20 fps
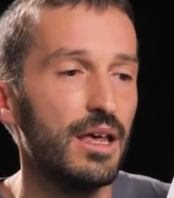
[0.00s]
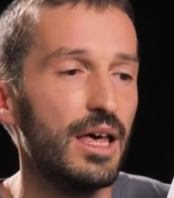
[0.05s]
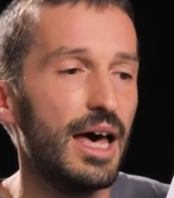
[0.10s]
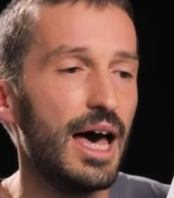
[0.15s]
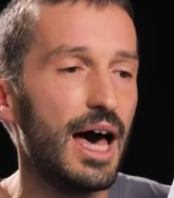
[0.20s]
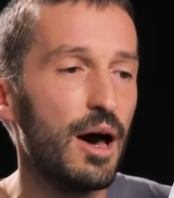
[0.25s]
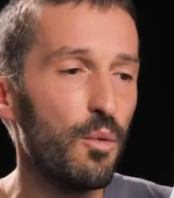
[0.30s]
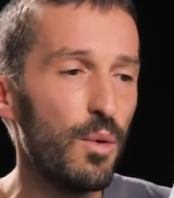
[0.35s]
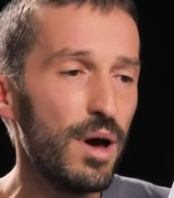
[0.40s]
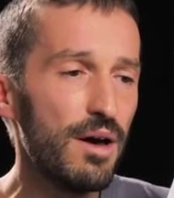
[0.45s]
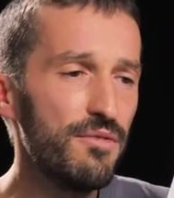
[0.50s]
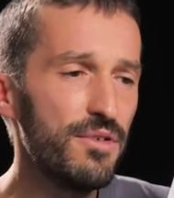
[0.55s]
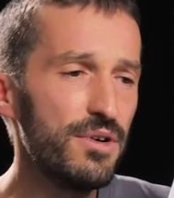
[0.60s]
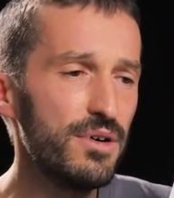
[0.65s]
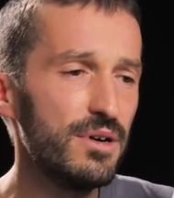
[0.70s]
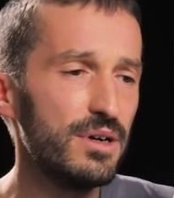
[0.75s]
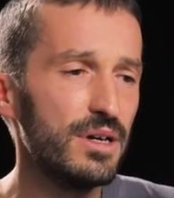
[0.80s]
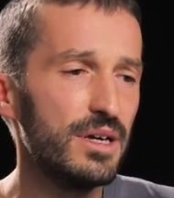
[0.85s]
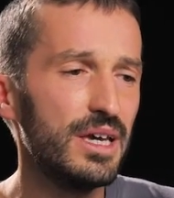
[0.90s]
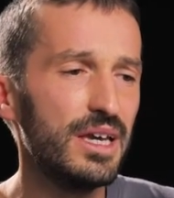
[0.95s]

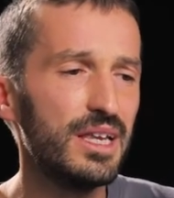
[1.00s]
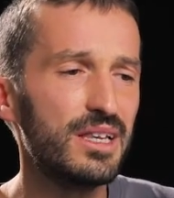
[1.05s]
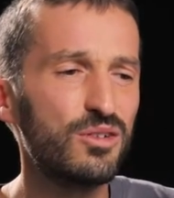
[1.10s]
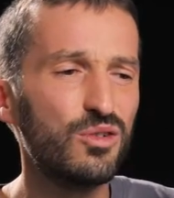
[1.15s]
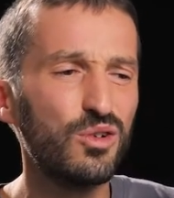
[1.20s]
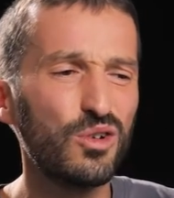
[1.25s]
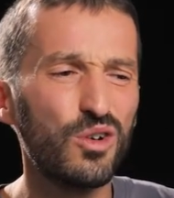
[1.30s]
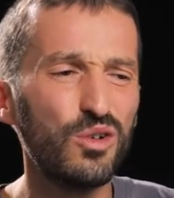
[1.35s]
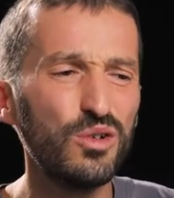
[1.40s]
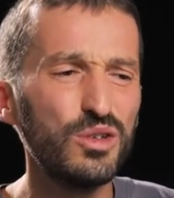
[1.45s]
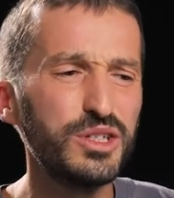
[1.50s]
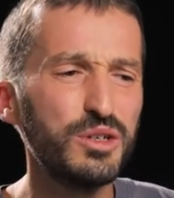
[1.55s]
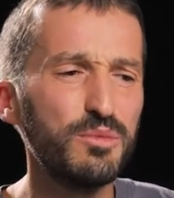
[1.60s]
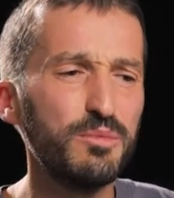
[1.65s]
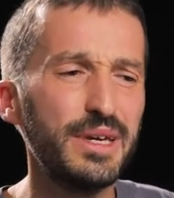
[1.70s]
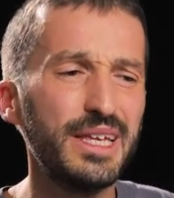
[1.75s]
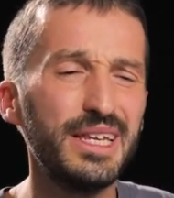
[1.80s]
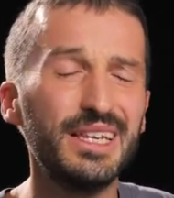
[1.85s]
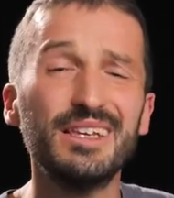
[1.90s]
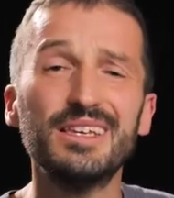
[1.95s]
However, it could also
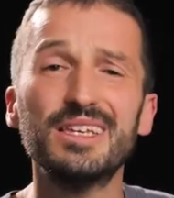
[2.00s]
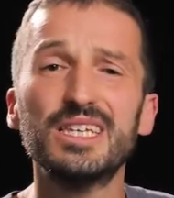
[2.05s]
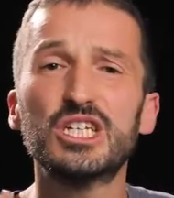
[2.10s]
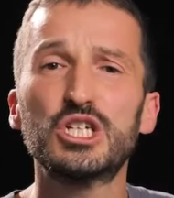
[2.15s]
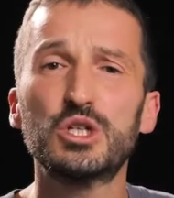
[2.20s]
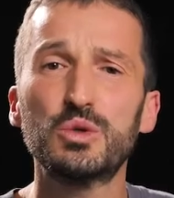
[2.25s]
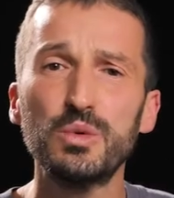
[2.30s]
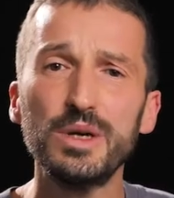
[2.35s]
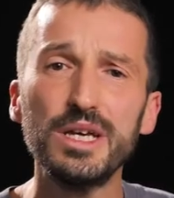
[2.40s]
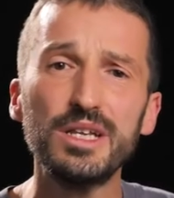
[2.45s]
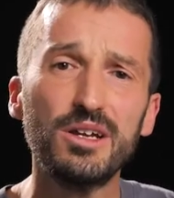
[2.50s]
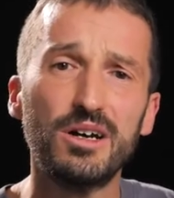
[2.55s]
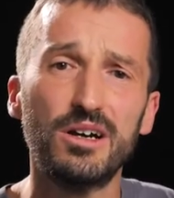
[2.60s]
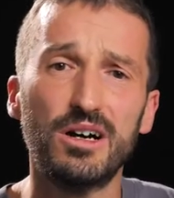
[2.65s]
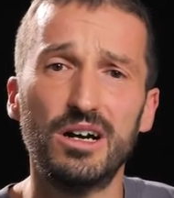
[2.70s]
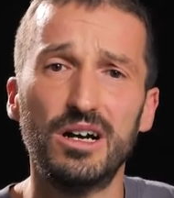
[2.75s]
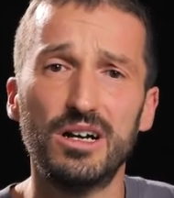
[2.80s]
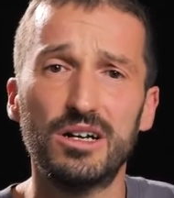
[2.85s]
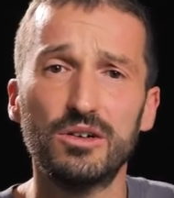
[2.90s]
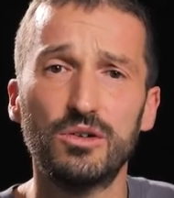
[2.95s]
mean
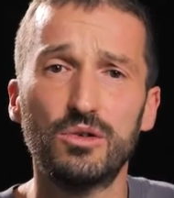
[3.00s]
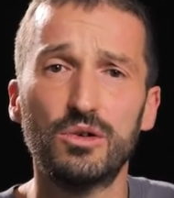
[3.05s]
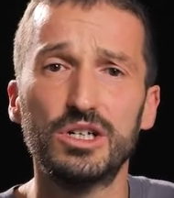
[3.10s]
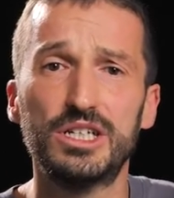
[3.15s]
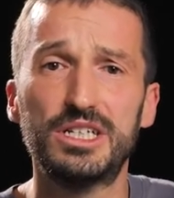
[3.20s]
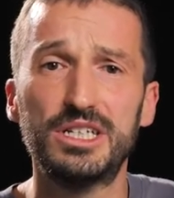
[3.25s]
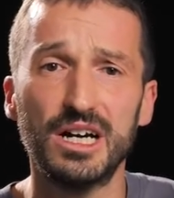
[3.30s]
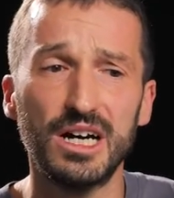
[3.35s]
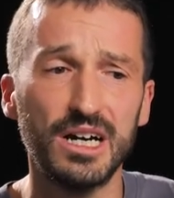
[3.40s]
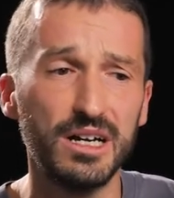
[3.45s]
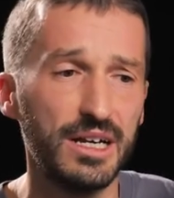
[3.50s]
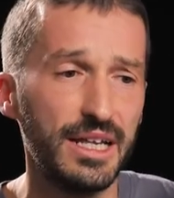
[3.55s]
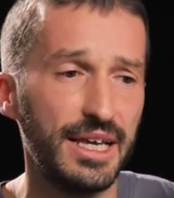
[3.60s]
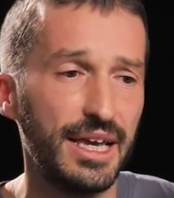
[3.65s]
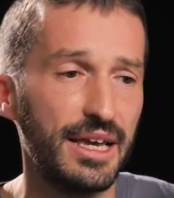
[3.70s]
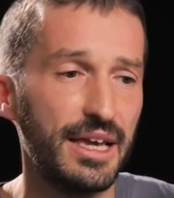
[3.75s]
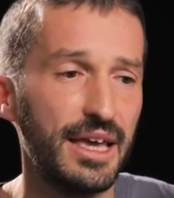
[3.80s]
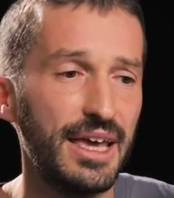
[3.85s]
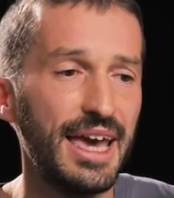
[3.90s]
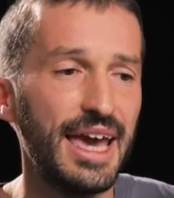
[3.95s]
sweetheart or
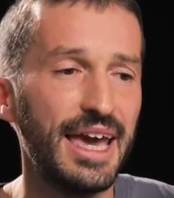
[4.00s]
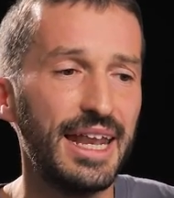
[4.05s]
darling,